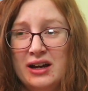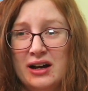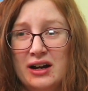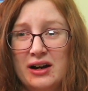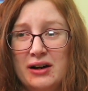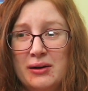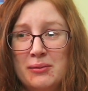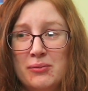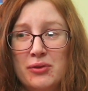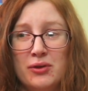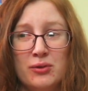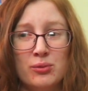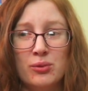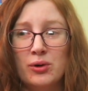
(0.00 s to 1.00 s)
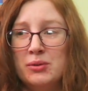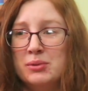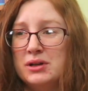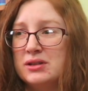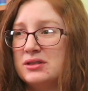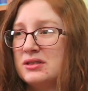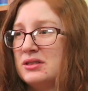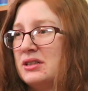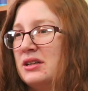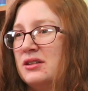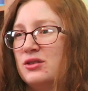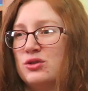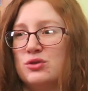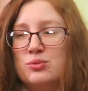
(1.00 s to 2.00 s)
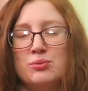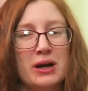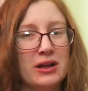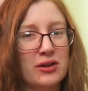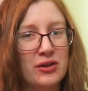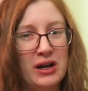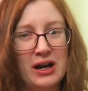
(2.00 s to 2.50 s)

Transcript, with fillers: Um, the rooibos is mellowed